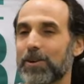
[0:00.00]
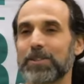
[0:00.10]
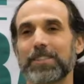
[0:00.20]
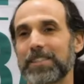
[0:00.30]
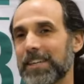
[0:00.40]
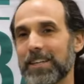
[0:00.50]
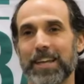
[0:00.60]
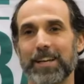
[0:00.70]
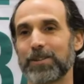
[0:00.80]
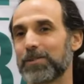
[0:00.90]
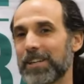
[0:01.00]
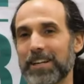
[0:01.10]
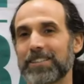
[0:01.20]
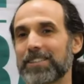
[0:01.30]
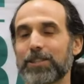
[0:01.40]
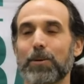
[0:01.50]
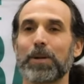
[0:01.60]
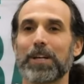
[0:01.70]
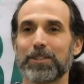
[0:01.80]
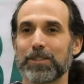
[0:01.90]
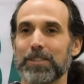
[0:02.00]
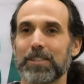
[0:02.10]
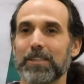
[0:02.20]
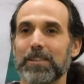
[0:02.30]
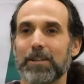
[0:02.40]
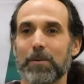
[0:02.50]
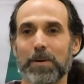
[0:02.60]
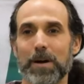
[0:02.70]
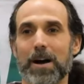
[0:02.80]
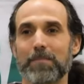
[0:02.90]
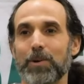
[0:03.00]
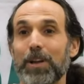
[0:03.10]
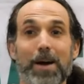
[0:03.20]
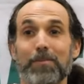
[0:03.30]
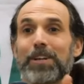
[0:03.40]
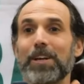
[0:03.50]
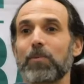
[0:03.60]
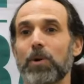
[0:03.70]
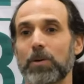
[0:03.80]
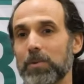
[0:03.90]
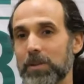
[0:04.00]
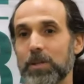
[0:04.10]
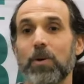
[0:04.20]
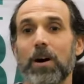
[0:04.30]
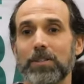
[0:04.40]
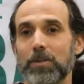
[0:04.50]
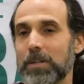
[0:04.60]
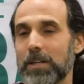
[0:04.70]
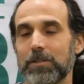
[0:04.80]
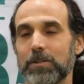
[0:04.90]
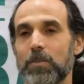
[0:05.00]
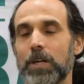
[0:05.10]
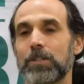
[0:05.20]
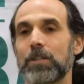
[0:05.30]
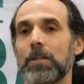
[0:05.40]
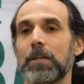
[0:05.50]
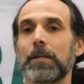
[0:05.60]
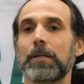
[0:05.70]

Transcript: So it's, yeah, thank you. Like, it's such a pleasure to, you know, collaborate and work with you all. So thank you so much.